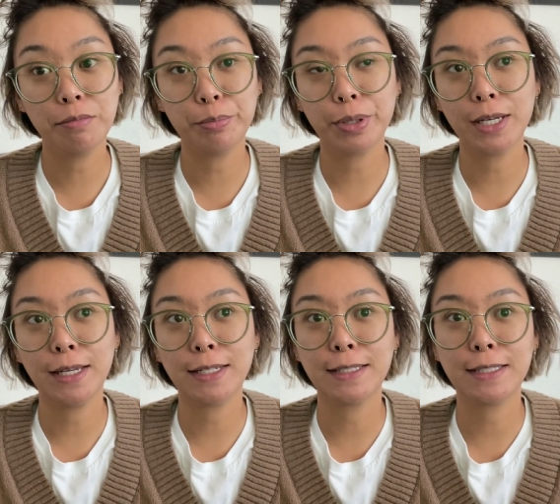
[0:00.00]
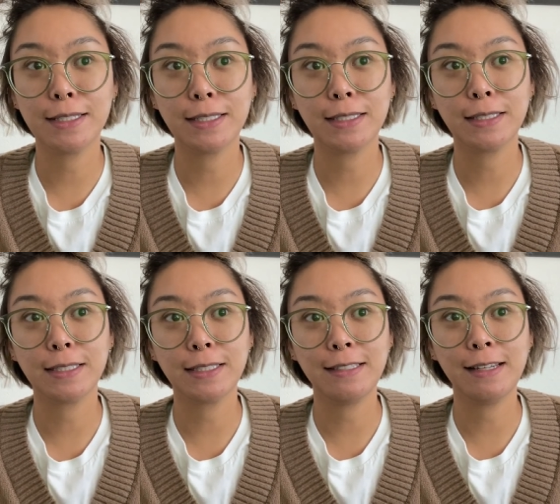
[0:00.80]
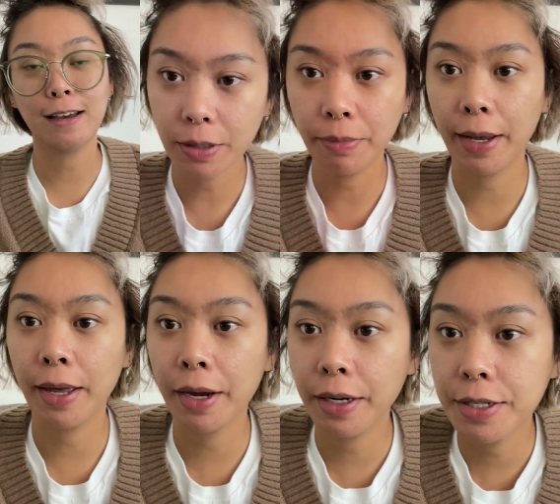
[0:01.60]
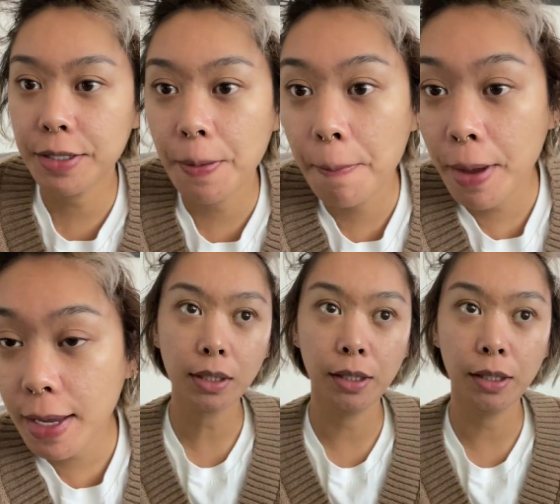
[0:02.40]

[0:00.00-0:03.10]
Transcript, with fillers: But yeah. My hair is a mess